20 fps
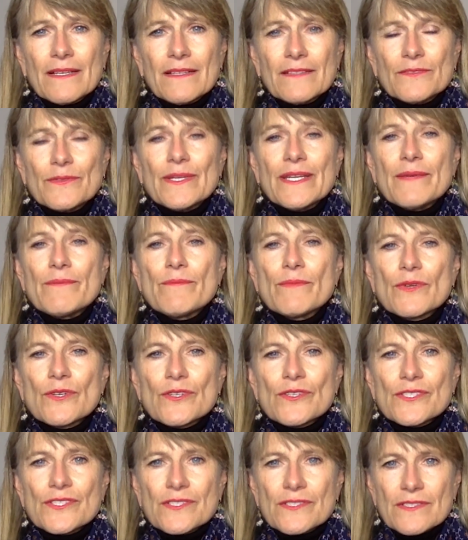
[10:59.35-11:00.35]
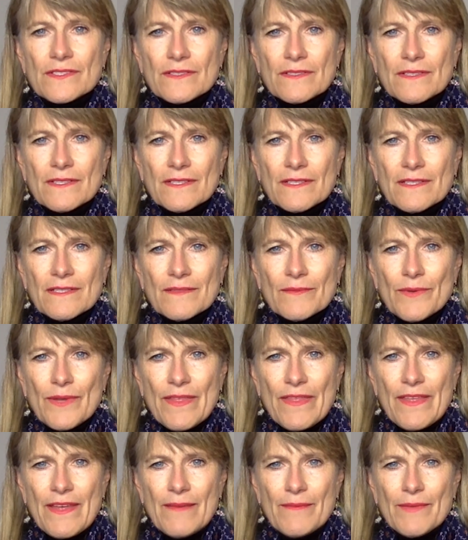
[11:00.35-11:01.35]
to immerse
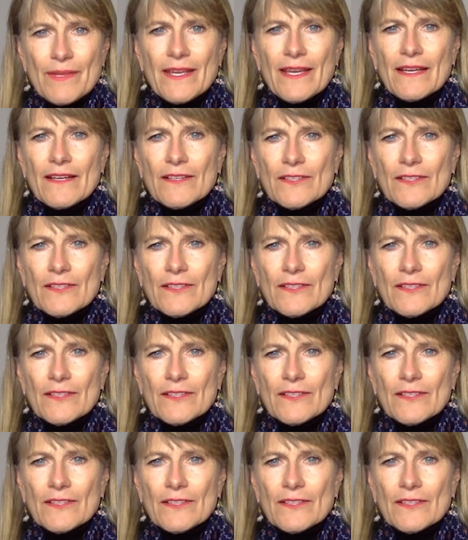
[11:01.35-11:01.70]
with them, get